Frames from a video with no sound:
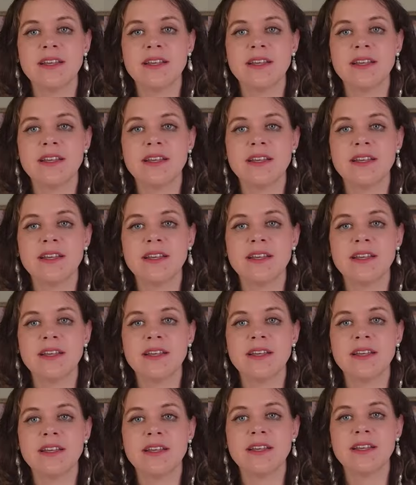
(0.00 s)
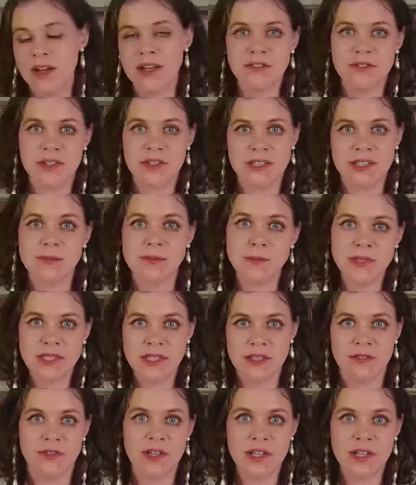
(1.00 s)
I feel like she has a very
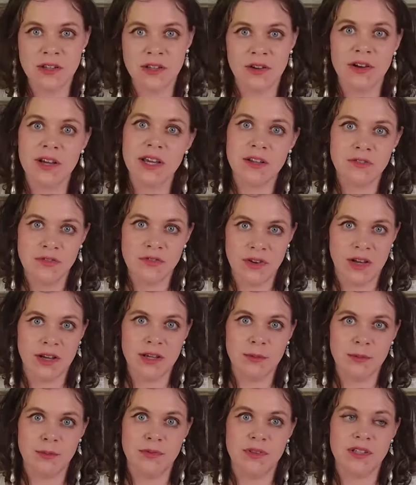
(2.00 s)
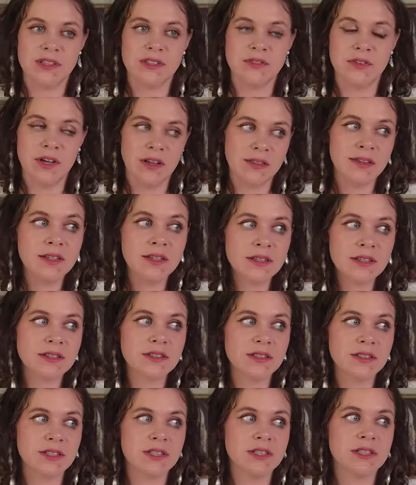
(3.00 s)
specific look and vibe that's very authentic
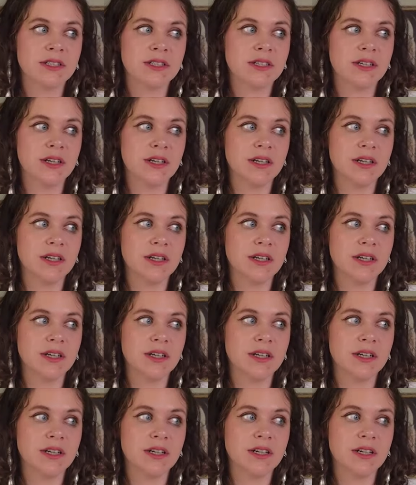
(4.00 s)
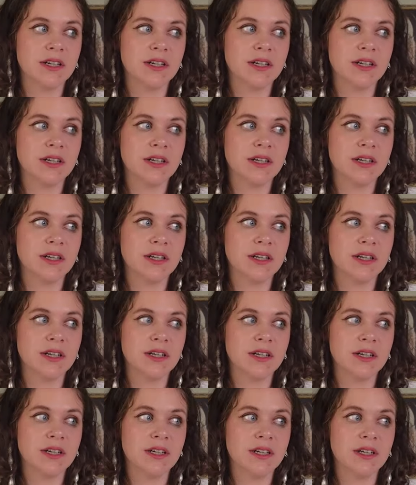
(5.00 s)
to her. It's very relaxed. It's very
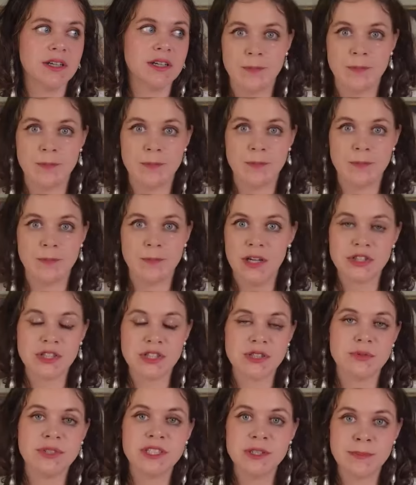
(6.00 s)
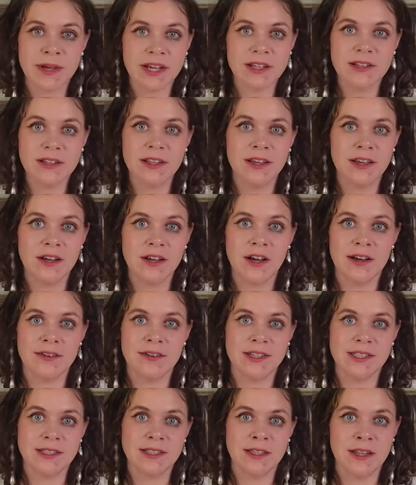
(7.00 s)
like just respecting
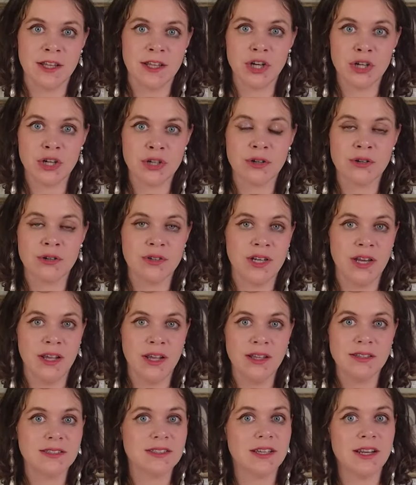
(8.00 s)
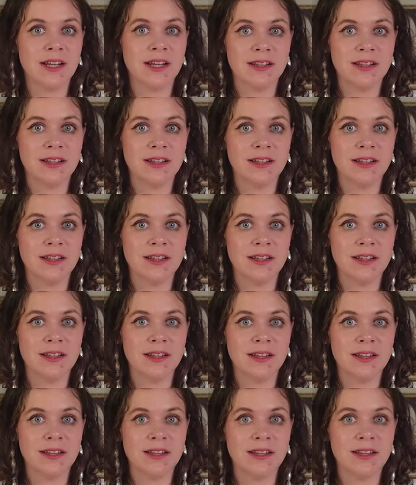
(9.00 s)
obviously like her own needs and at the same
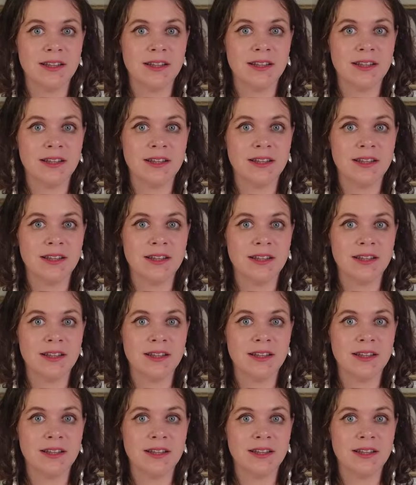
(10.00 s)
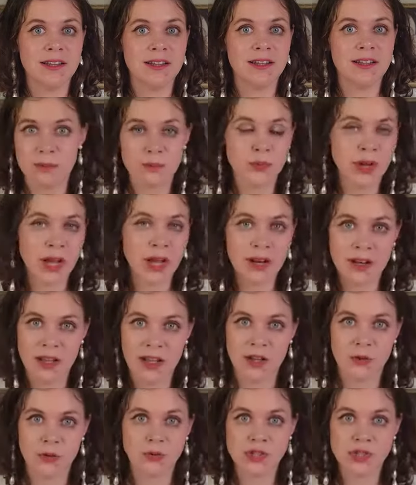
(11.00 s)
time it really works for her
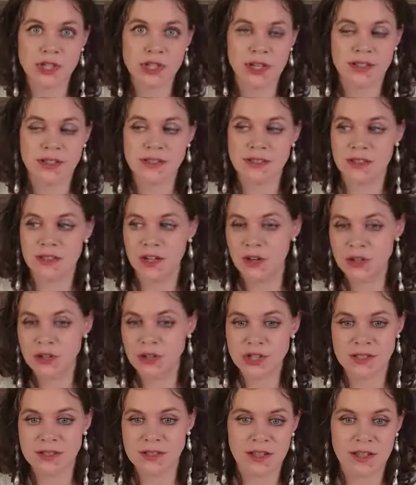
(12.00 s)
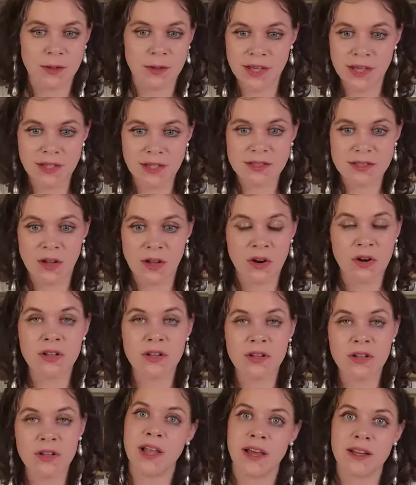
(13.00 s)
branding and who she is and you know she's like the biggest star on
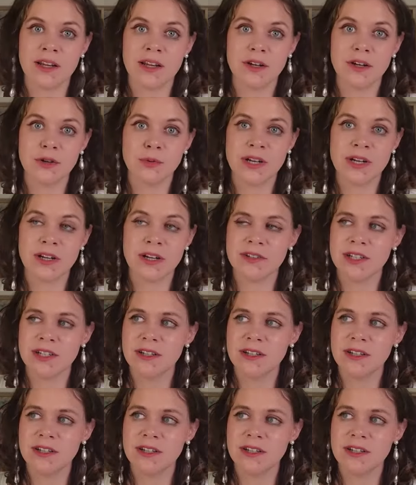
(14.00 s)
the planet or whatever